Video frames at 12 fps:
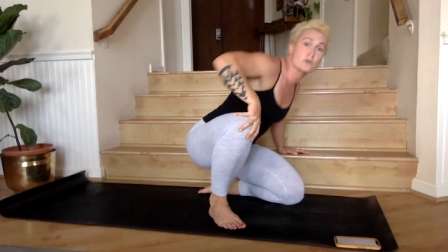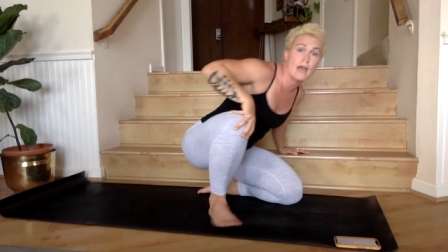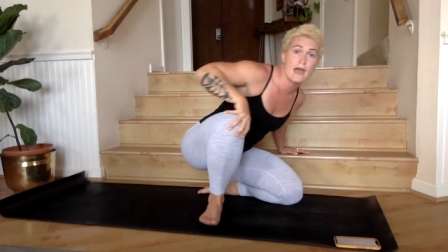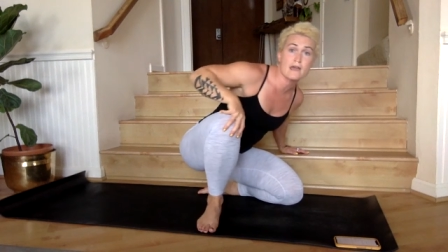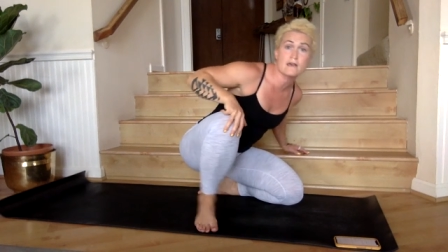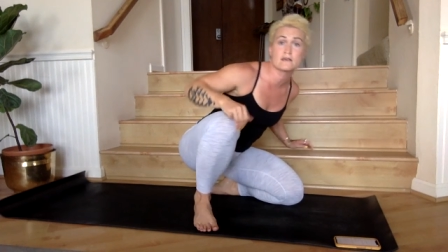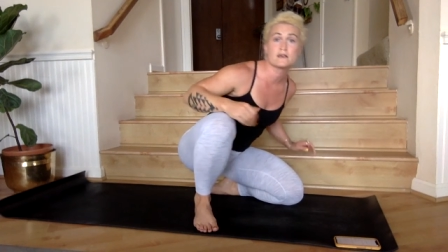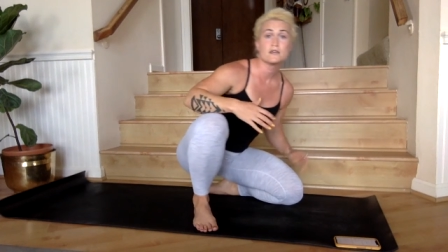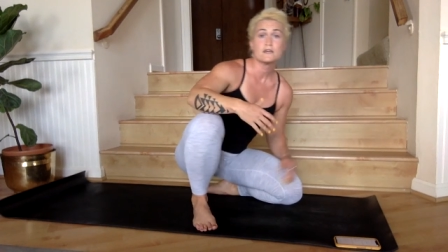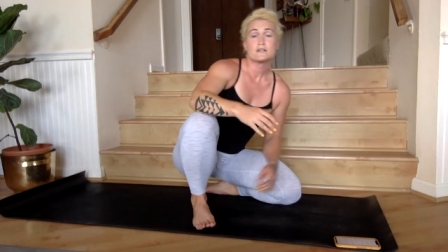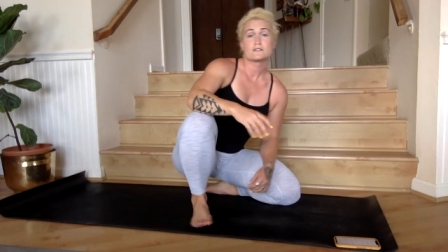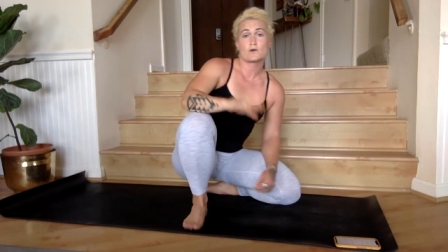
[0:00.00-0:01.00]
body,
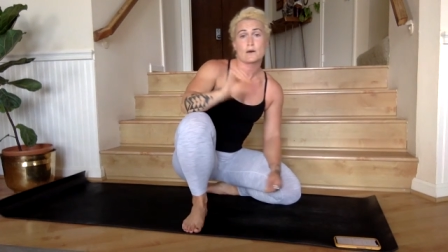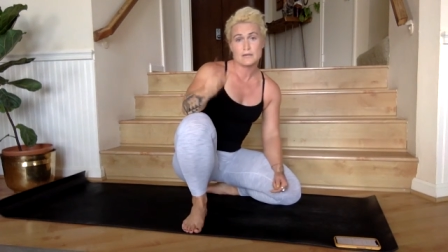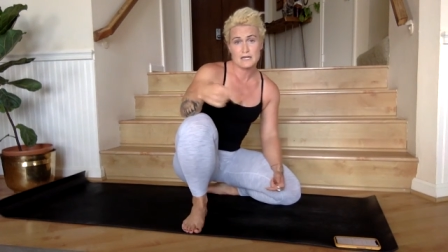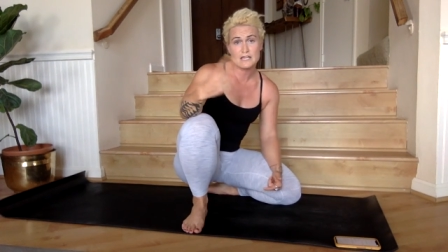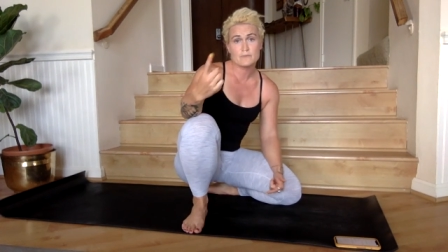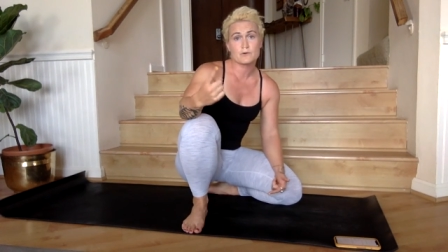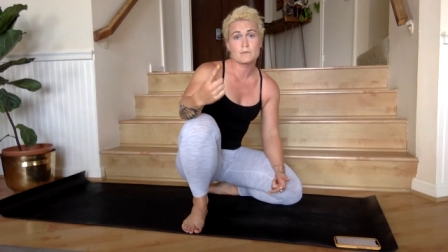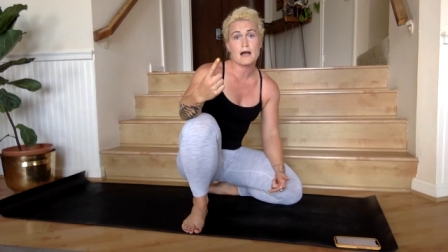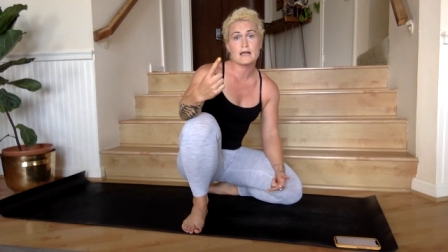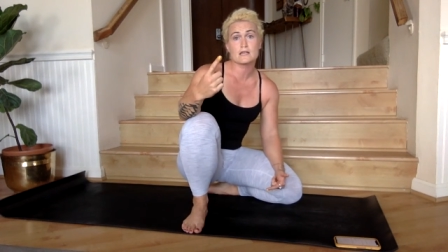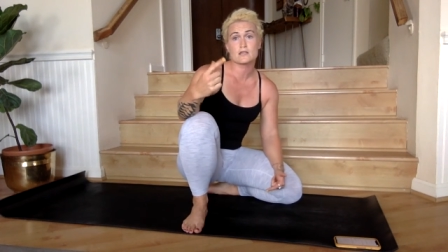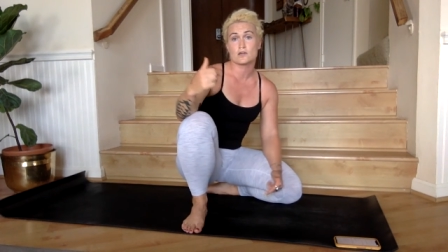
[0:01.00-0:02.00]
okay? So I'm gonna
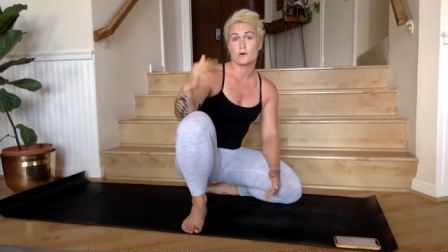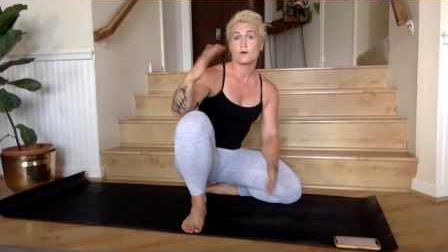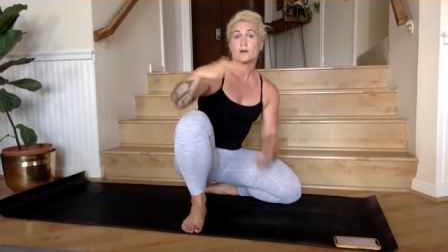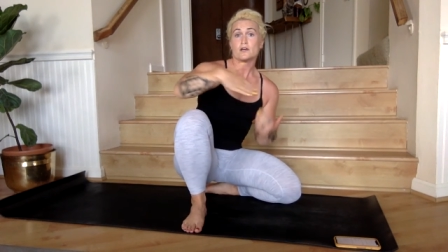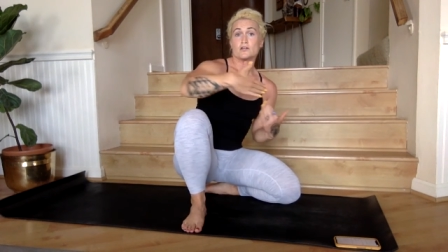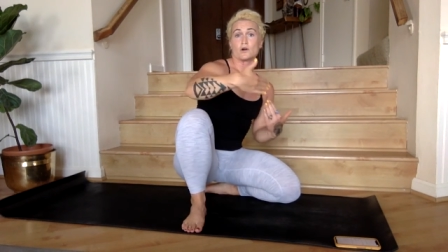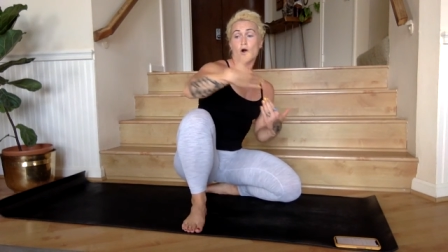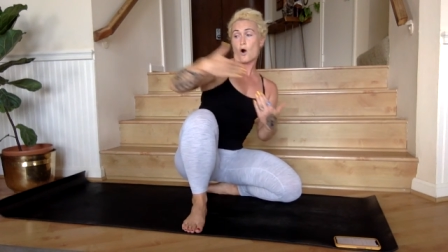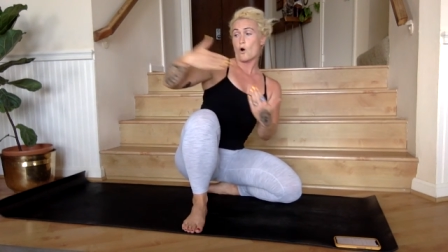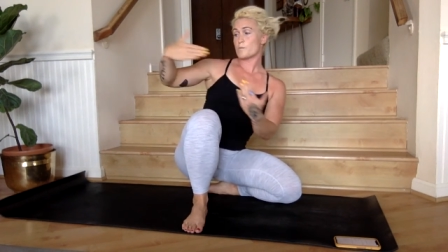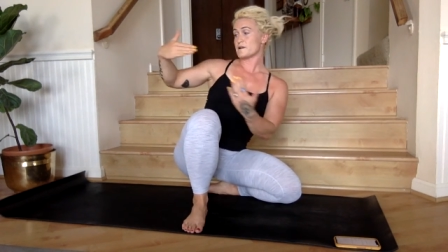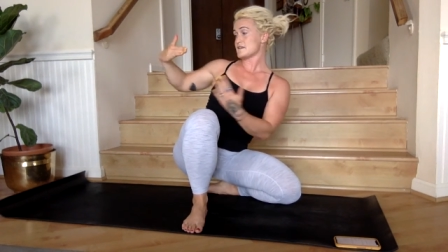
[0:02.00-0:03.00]
keep reminding you,
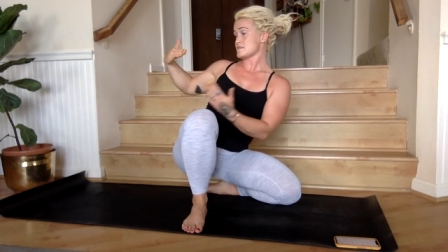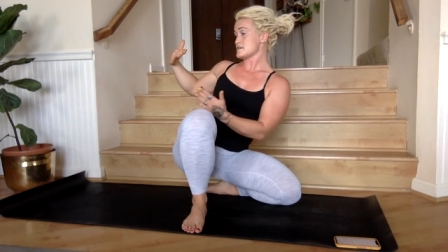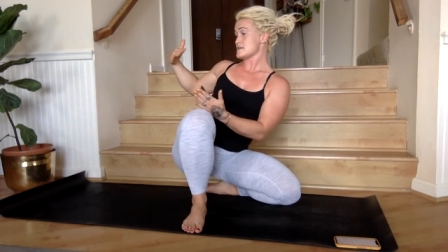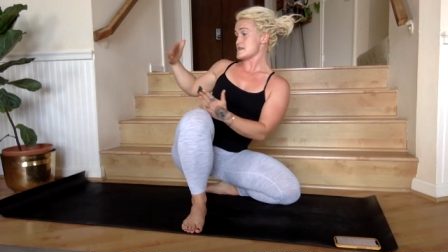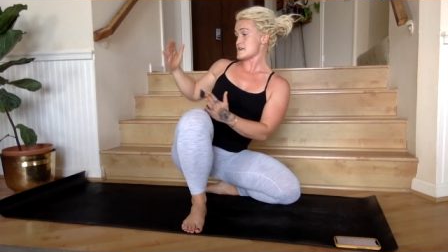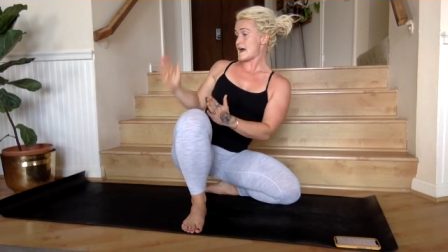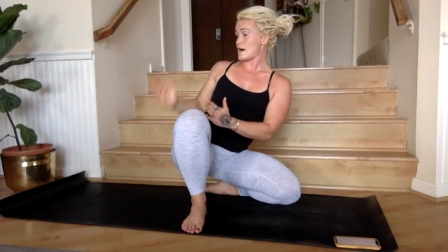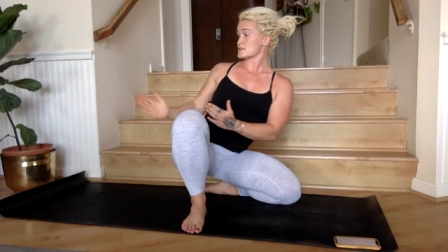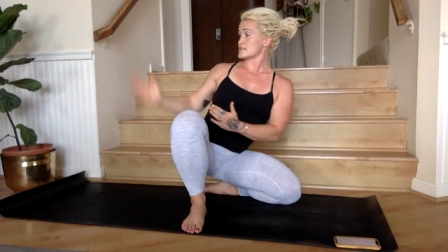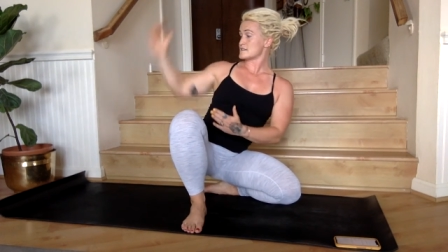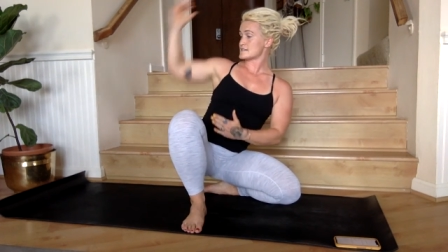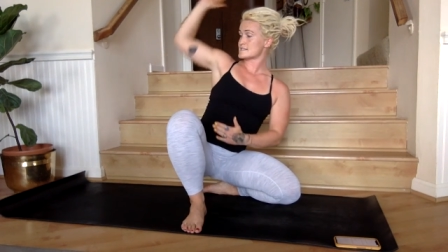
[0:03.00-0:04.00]
you're opening the
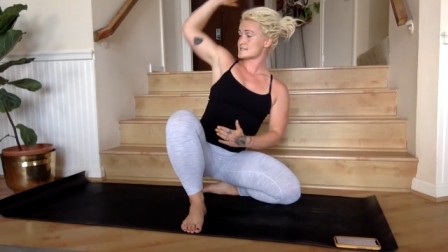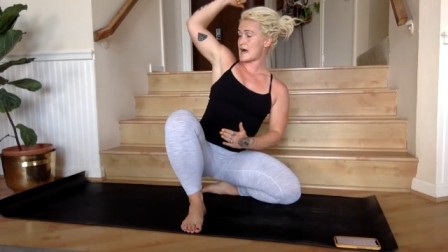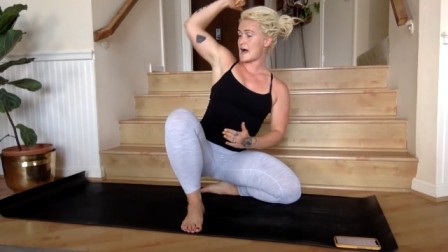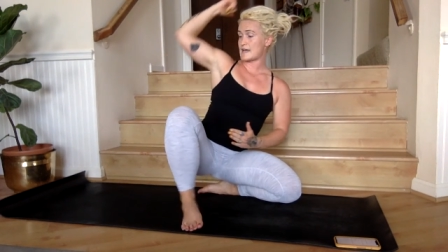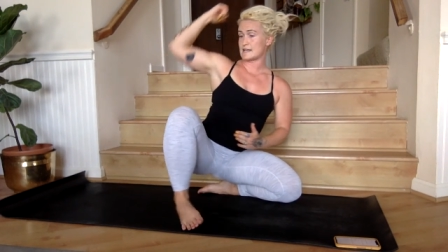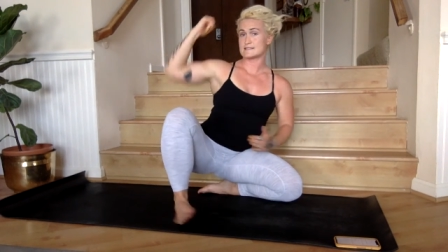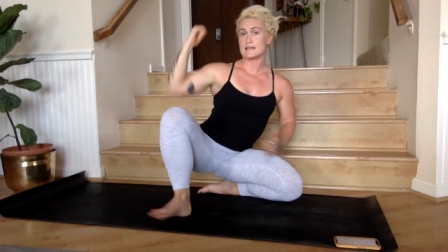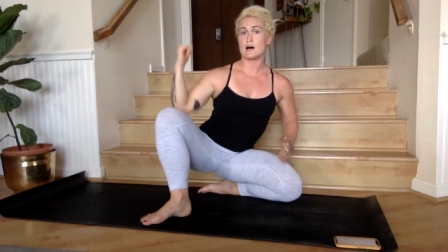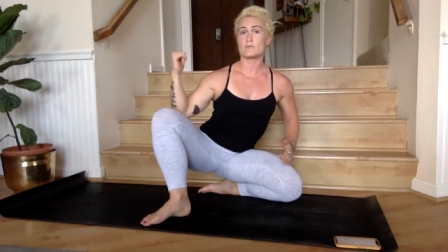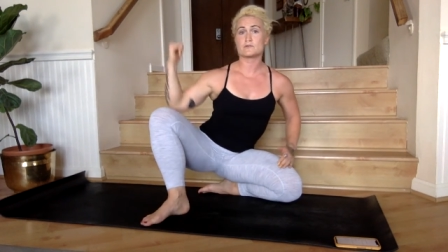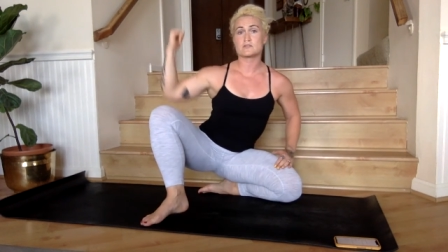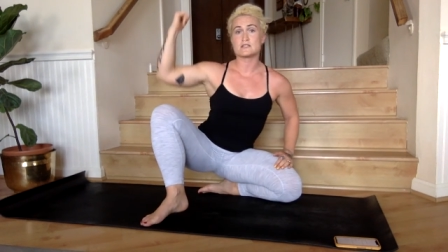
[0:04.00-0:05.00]
knee out to the
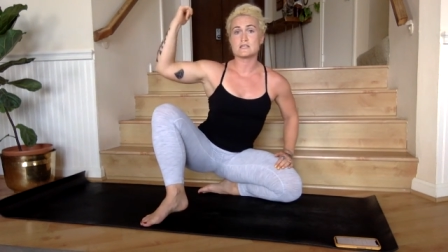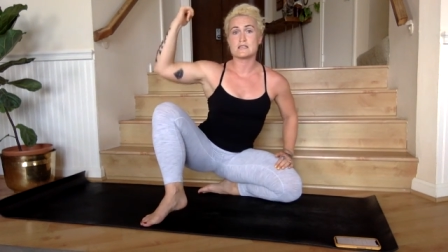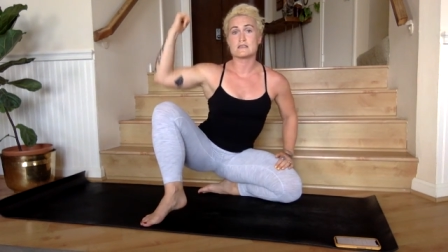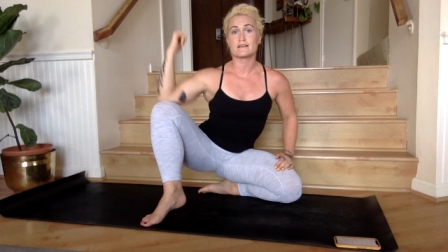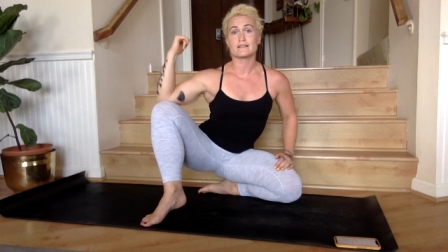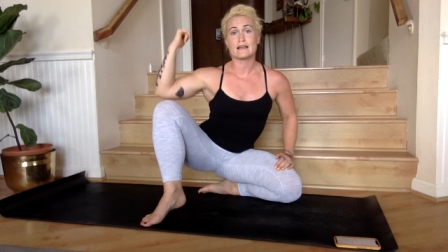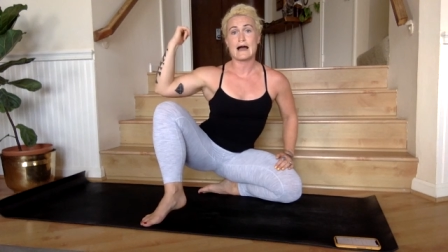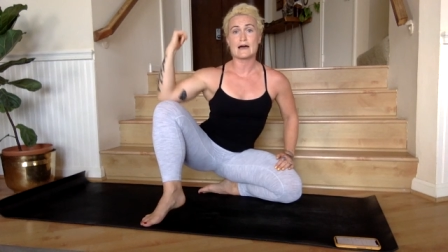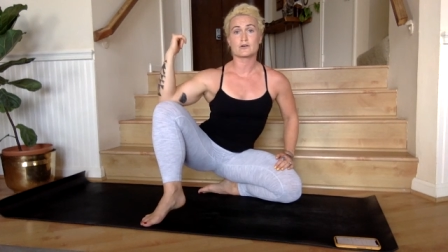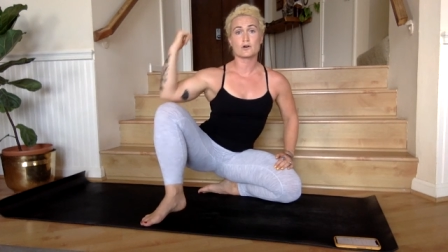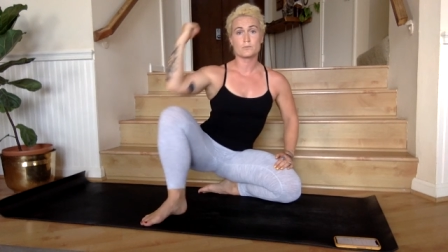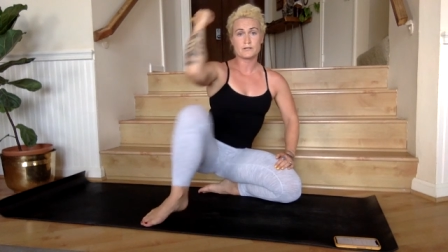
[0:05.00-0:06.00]
side. It's elbow to knee in
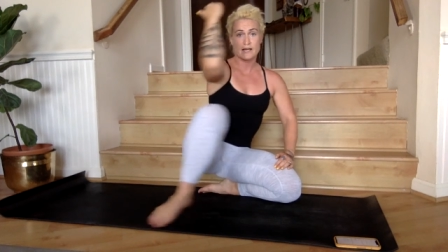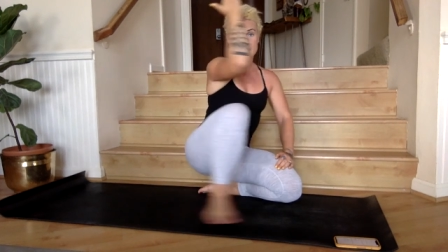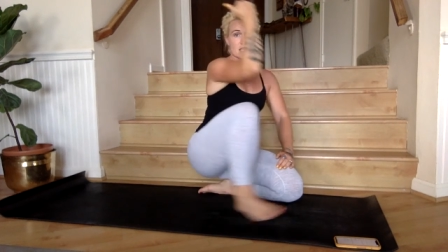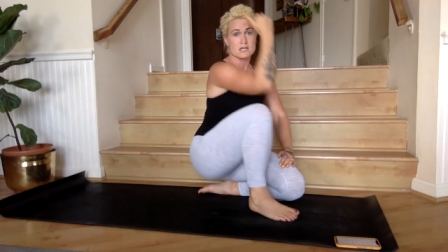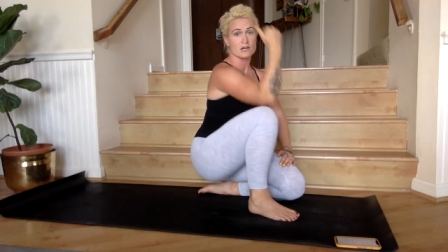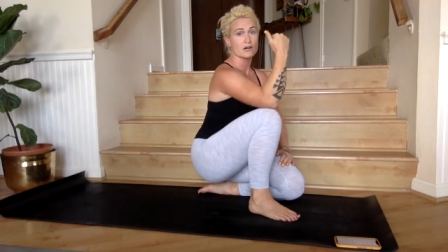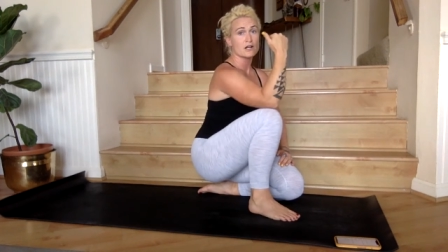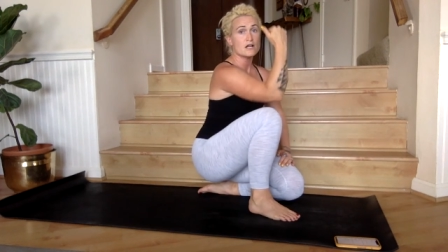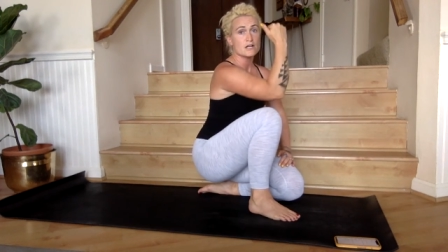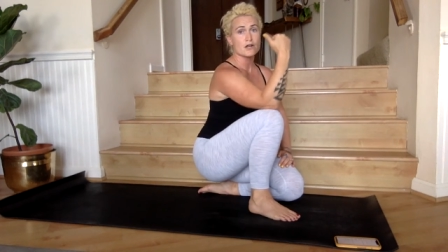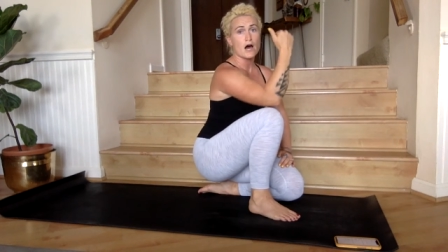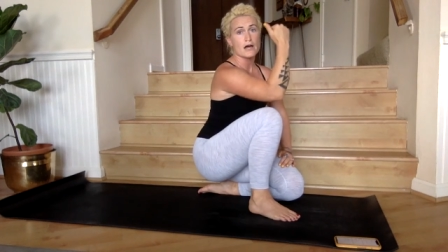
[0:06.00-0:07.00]
the lateral plane
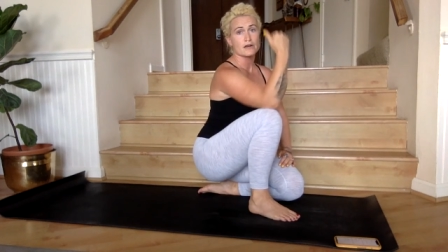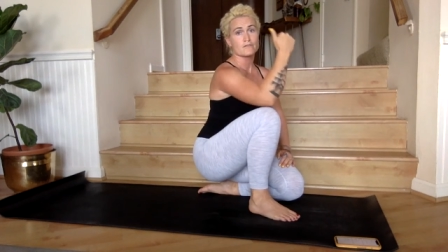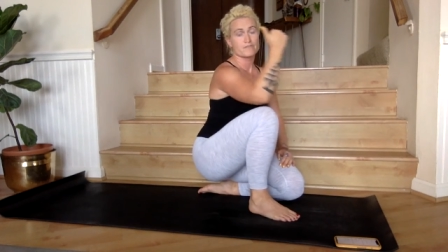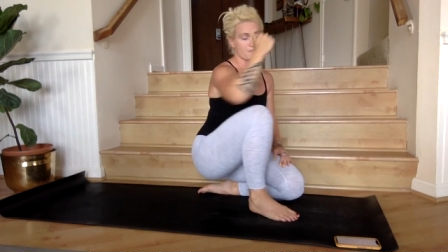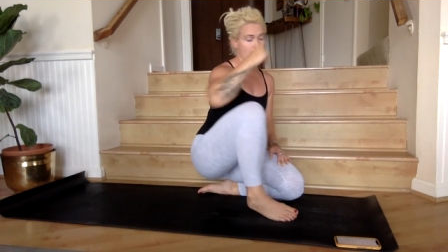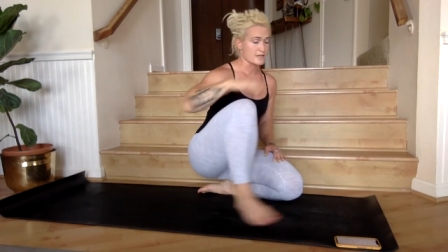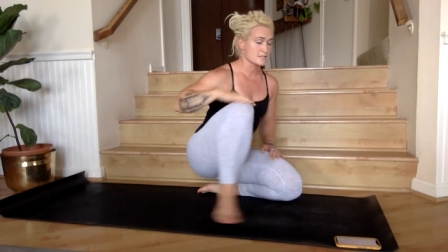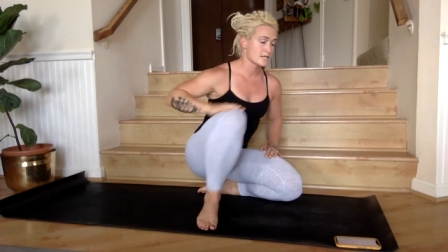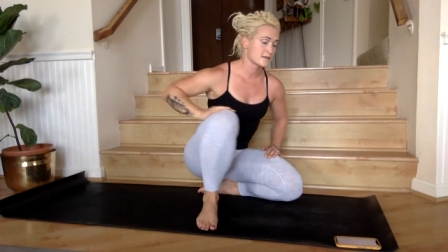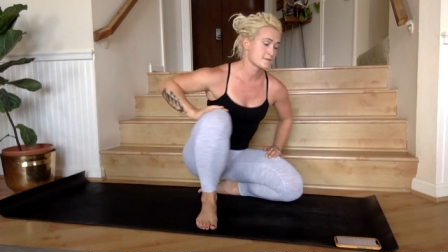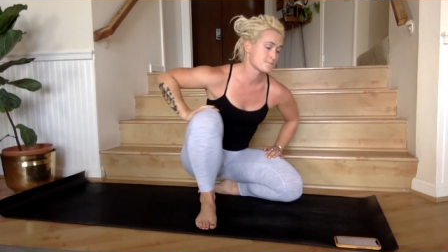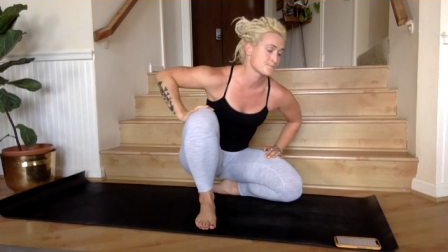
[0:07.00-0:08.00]
here, not in
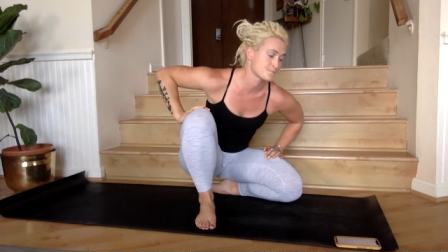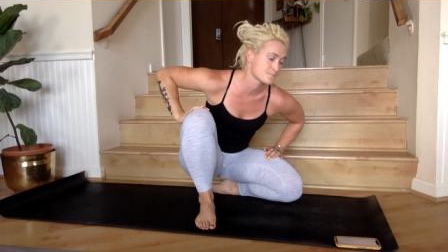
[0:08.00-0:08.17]
front.